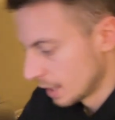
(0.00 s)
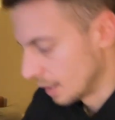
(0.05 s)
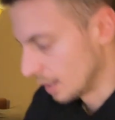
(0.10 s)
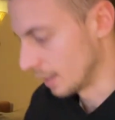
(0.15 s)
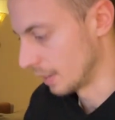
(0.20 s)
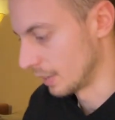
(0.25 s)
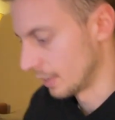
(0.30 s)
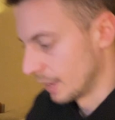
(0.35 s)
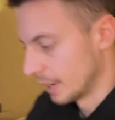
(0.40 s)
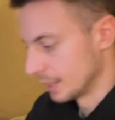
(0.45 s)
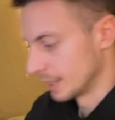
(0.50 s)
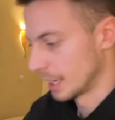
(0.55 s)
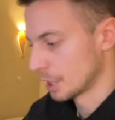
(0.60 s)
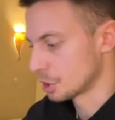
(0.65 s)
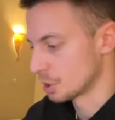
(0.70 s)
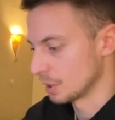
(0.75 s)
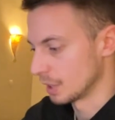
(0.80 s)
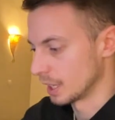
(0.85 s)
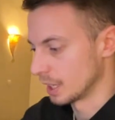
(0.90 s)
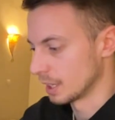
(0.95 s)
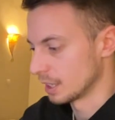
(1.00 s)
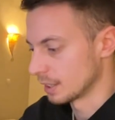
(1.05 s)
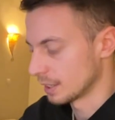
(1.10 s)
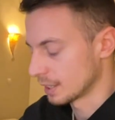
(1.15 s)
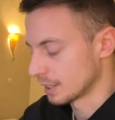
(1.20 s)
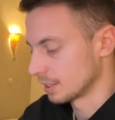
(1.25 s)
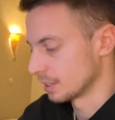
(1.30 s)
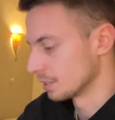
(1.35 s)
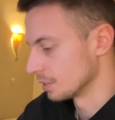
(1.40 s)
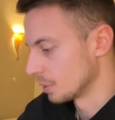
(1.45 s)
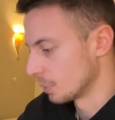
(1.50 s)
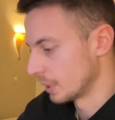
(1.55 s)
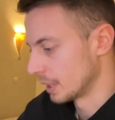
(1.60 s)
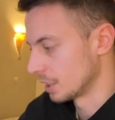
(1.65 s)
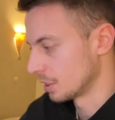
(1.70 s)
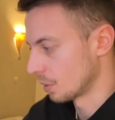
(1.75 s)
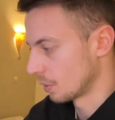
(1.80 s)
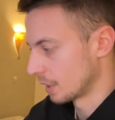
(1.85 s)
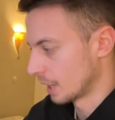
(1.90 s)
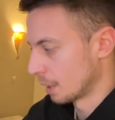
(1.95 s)
and actually doing
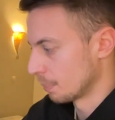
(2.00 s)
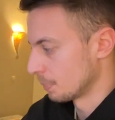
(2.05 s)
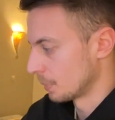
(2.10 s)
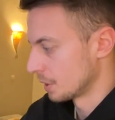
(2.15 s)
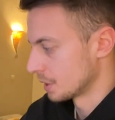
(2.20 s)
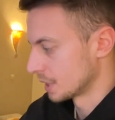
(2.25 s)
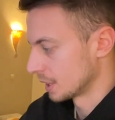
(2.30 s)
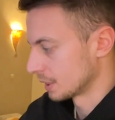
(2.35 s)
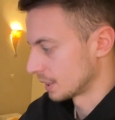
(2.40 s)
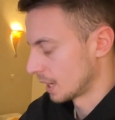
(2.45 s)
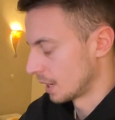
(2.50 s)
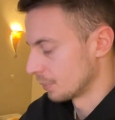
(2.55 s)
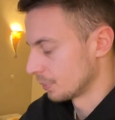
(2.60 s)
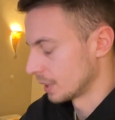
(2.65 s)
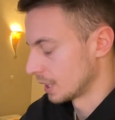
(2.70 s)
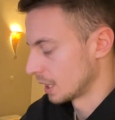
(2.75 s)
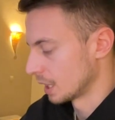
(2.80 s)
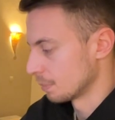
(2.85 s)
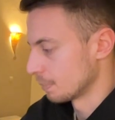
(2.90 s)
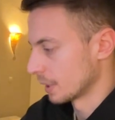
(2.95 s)
your numbers and counting it,